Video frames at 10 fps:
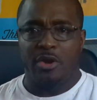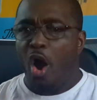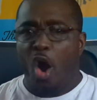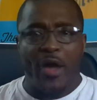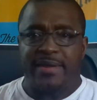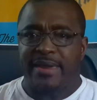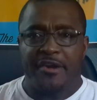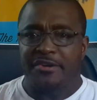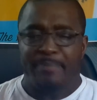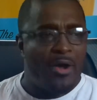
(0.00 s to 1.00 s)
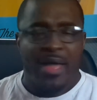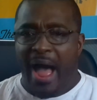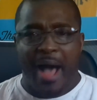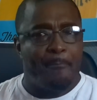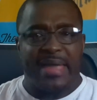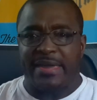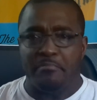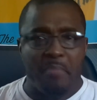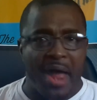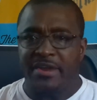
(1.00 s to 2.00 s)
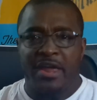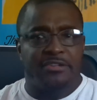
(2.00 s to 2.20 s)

All he cared about, I'm making money,